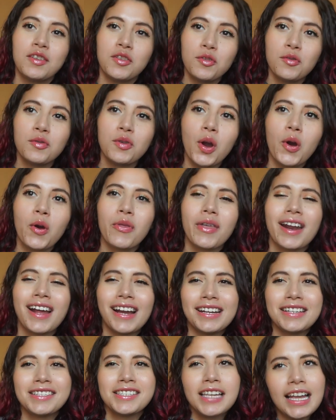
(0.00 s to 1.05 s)
you know that
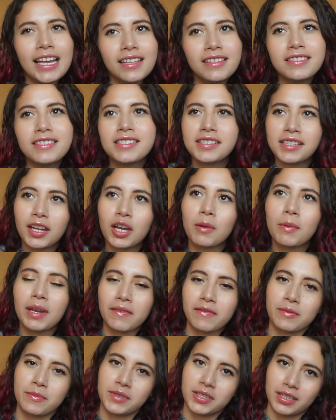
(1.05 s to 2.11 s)
I tend to stay
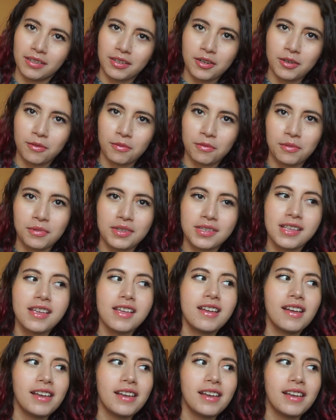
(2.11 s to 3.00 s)
away from silicones